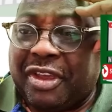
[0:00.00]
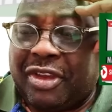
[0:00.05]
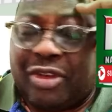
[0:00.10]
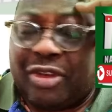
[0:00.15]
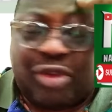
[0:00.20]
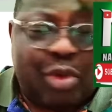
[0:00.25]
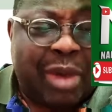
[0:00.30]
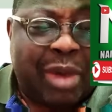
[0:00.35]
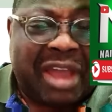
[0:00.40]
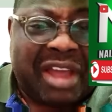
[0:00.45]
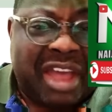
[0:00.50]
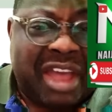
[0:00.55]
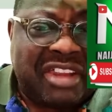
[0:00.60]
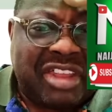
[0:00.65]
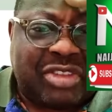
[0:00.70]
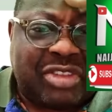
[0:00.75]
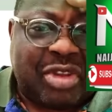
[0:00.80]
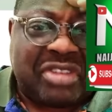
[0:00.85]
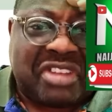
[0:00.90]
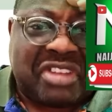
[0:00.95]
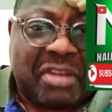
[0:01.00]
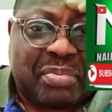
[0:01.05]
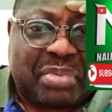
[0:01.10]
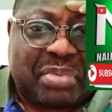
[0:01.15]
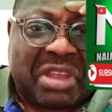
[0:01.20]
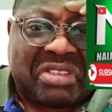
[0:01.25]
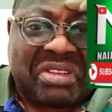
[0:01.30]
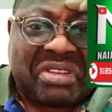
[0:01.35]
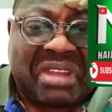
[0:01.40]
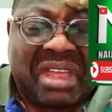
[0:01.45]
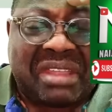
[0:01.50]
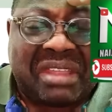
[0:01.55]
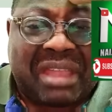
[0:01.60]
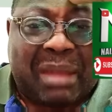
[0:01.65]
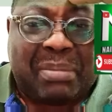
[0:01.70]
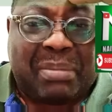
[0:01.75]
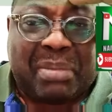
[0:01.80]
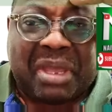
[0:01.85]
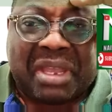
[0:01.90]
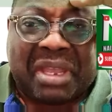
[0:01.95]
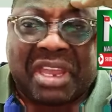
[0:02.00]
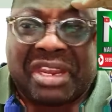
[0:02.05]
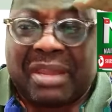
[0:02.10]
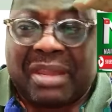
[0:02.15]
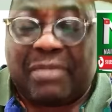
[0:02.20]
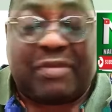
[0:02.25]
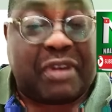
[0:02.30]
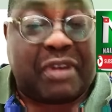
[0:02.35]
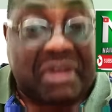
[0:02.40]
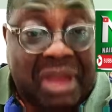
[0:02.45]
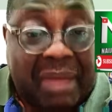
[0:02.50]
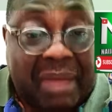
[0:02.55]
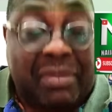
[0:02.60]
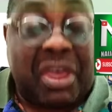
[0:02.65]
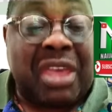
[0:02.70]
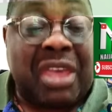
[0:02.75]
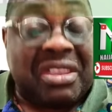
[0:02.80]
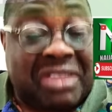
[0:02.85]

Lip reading: So why can't they touch a president and make a name for them?